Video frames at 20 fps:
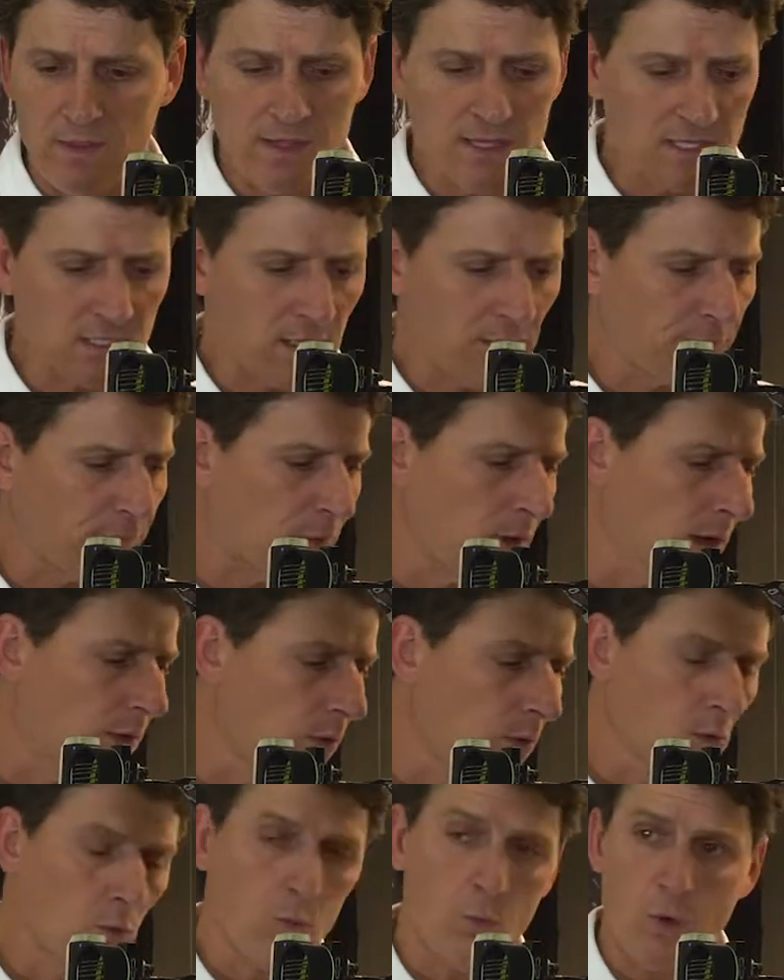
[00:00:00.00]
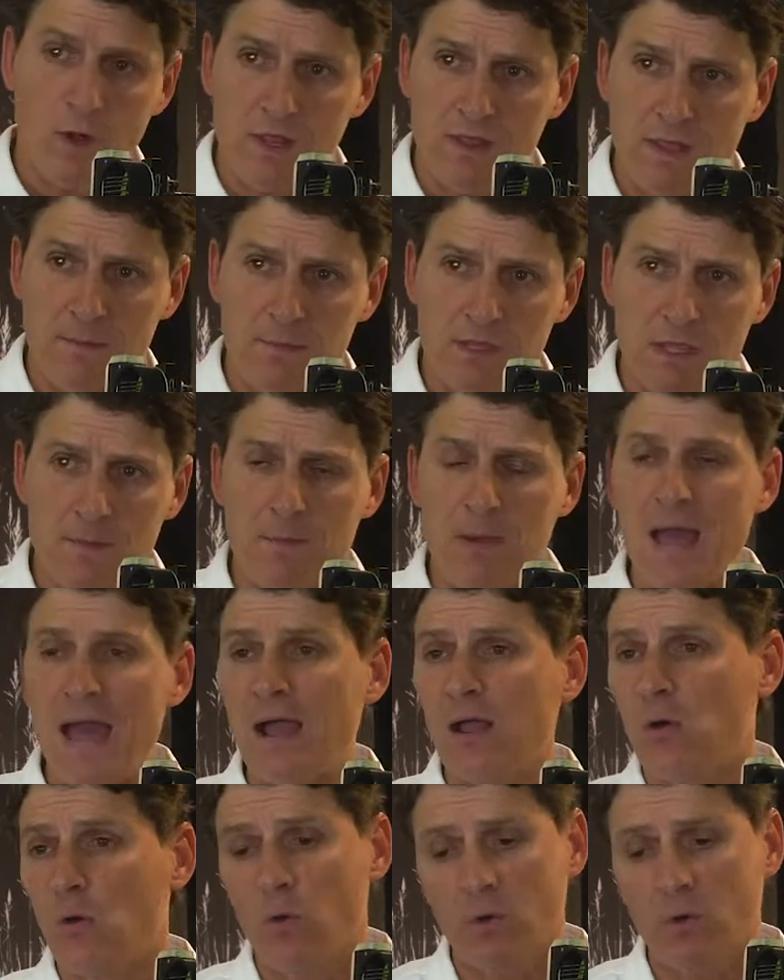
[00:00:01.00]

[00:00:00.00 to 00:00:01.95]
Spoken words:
of these in the front, one of them in the back,